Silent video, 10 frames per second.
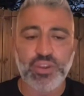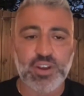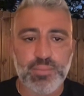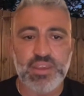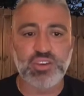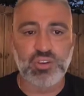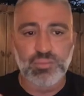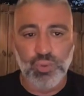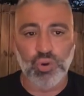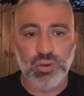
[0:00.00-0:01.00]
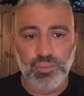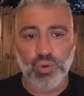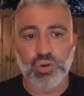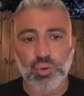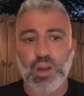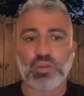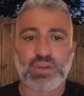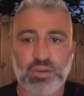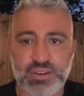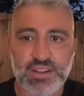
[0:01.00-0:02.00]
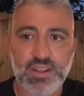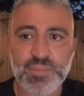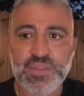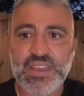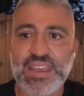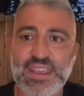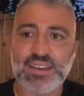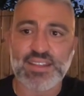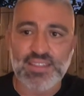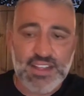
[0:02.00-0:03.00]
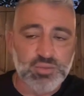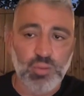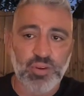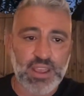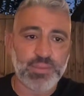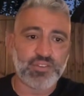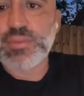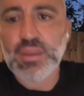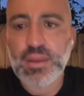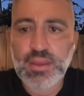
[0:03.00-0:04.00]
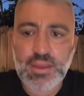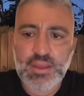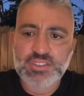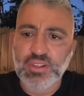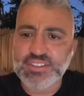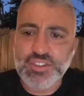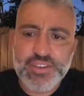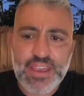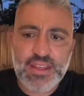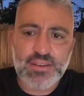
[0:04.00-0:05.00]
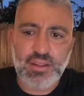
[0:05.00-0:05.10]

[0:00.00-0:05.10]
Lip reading: going to make you more and more well-rounded, and that's what we're aiming for. So let's look at